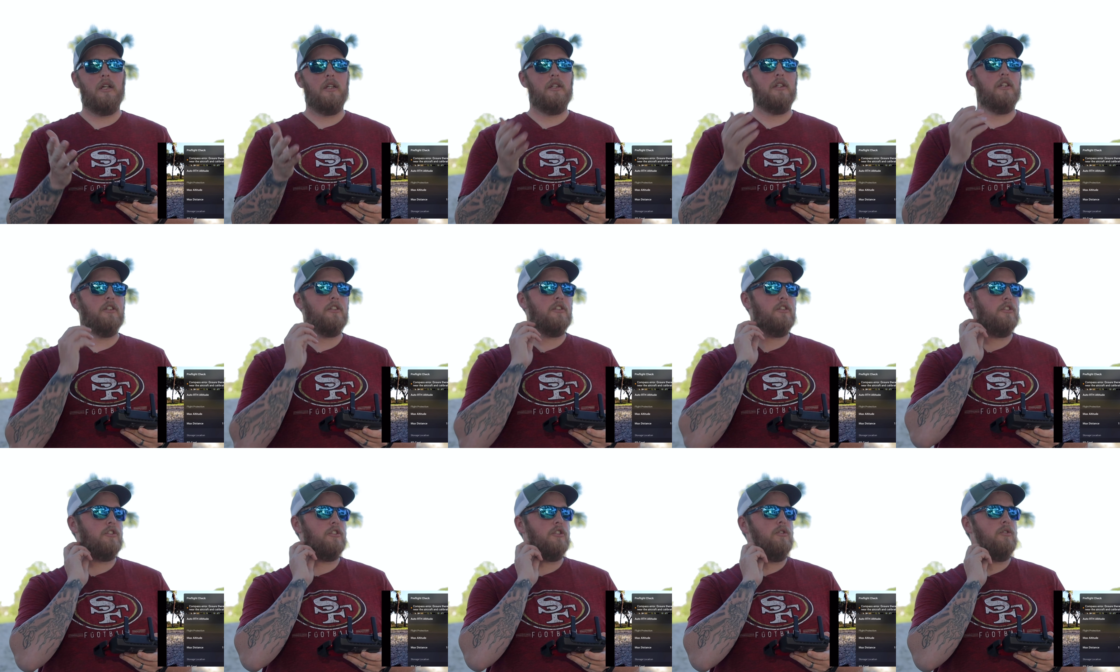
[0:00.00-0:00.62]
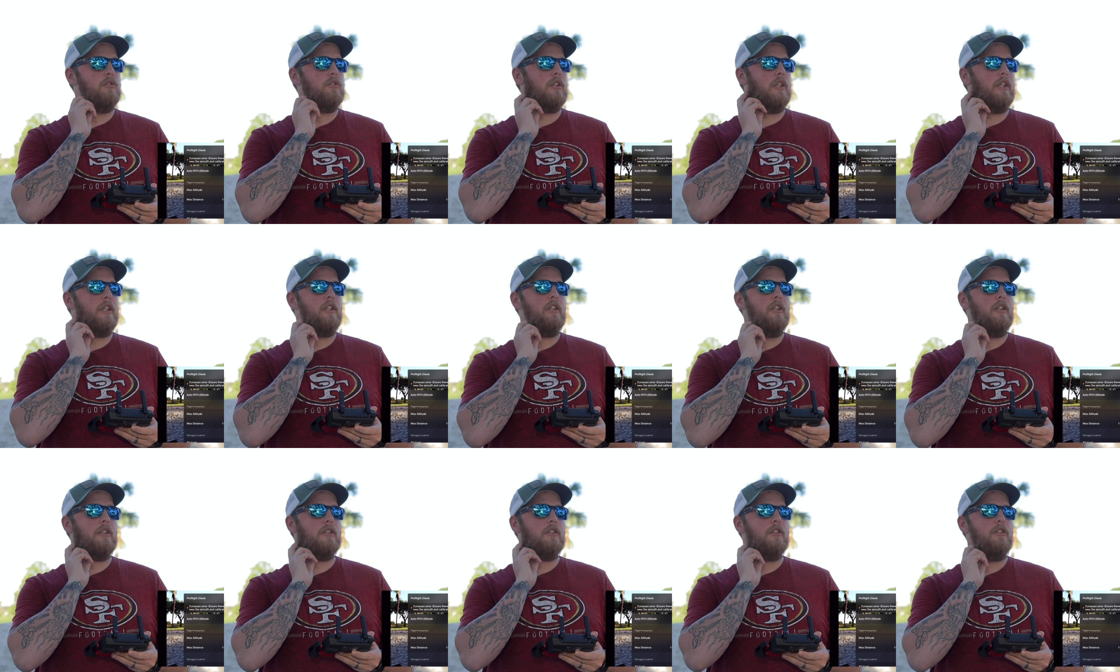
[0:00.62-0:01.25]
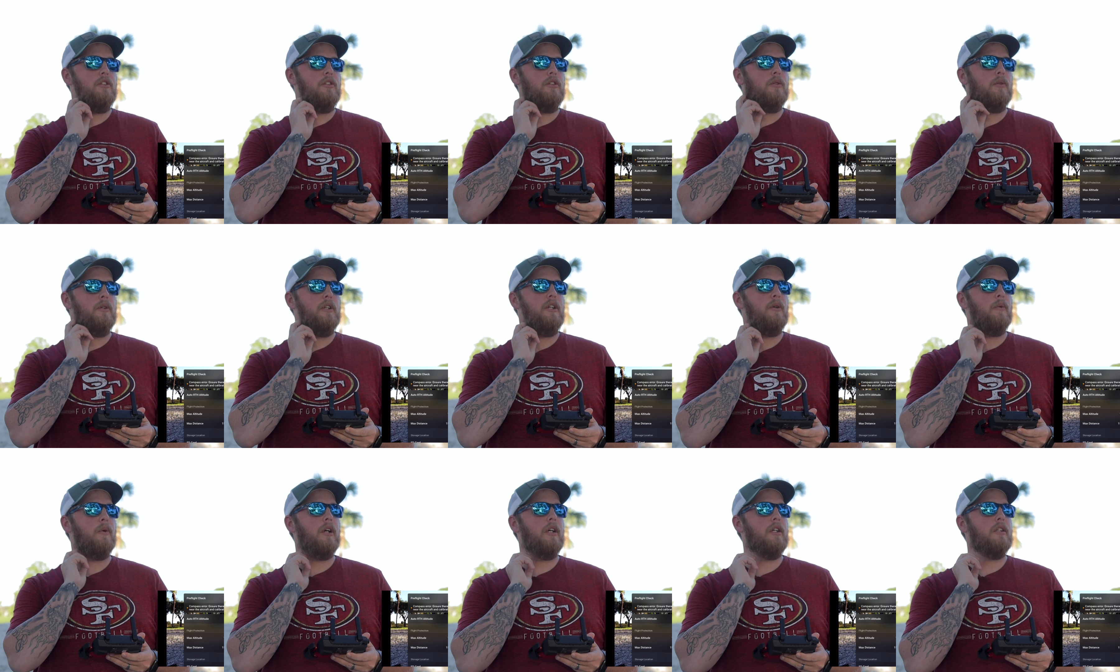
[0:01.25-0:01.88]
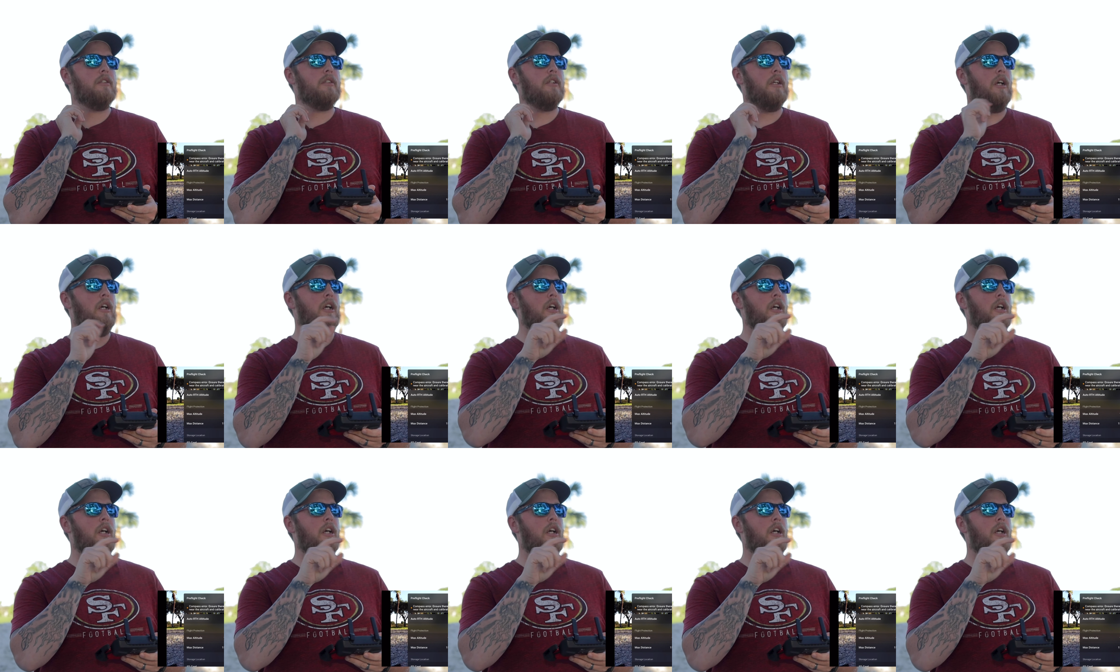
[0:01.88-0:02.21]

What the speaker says: This is usually good to do anyways,